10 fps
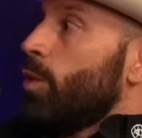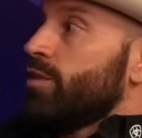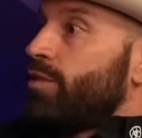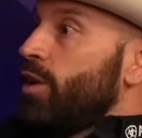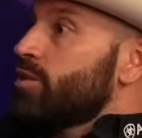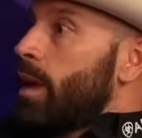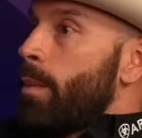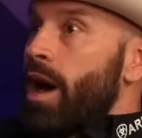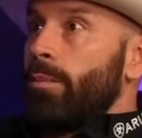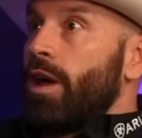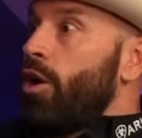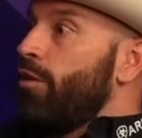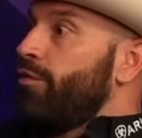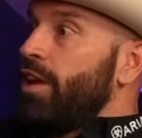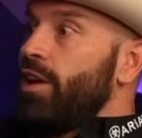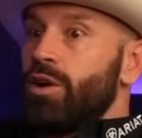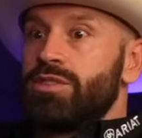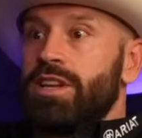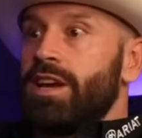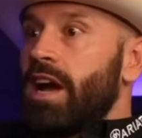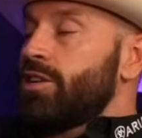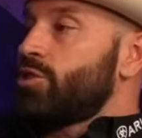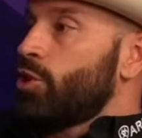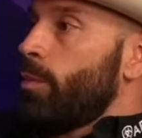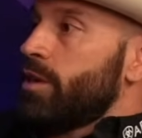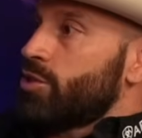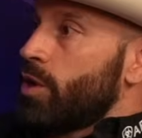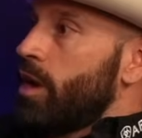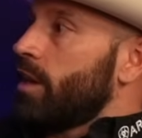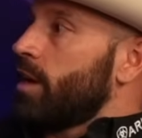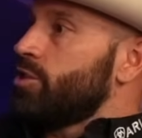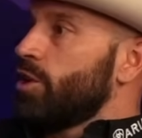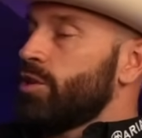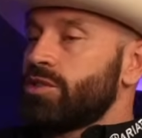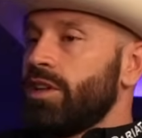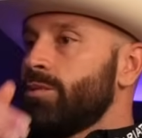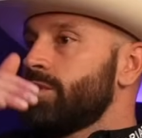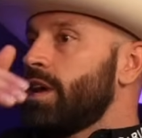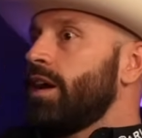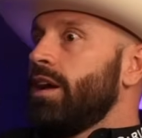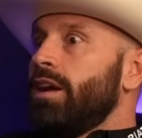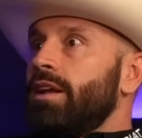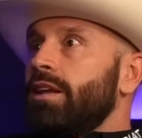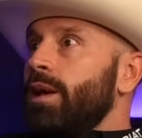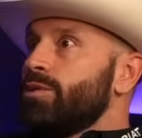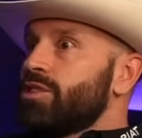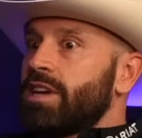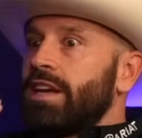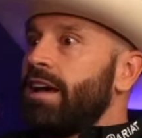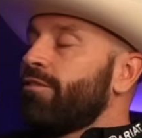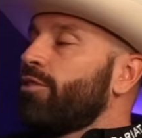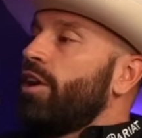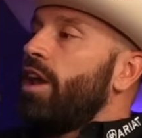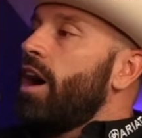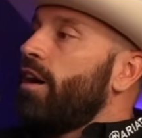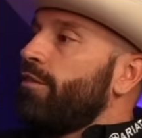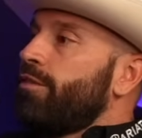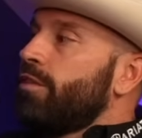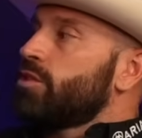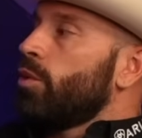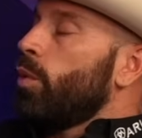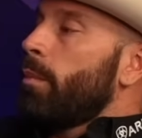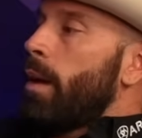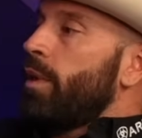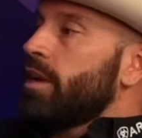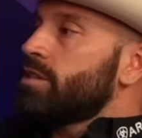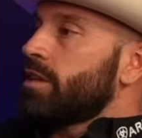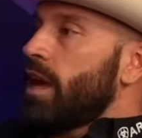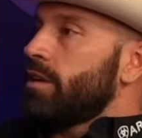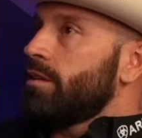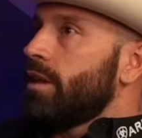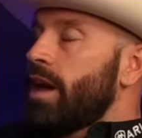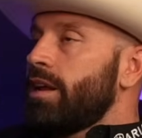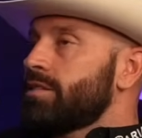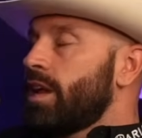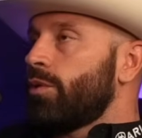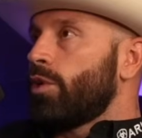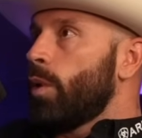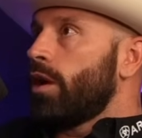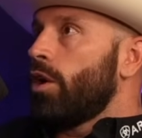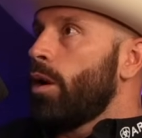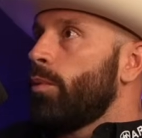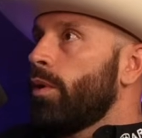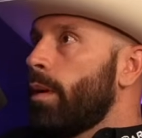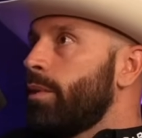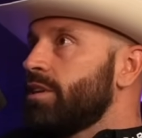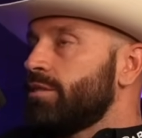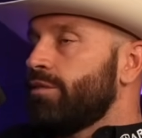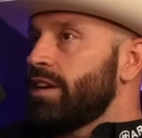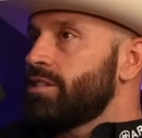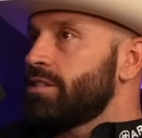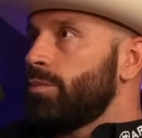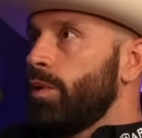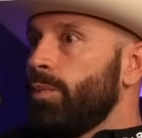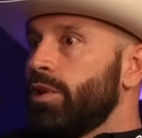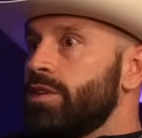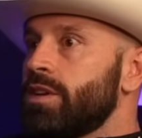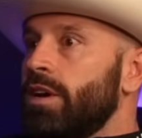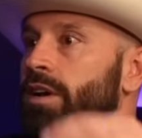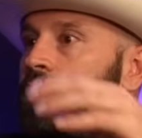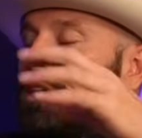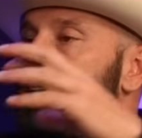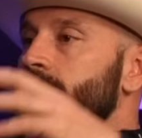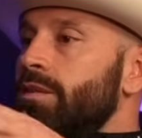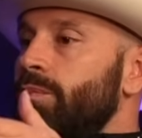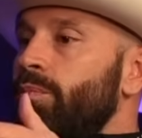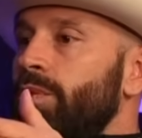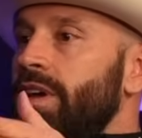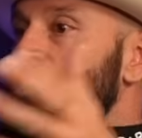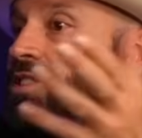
once videos came out, I'm like, oh, videos, and I could show my strength, I could show this, and then it was just like never enough. So one of my biggest, like, it's not a regret at all, but one of my biggest advices to people is, and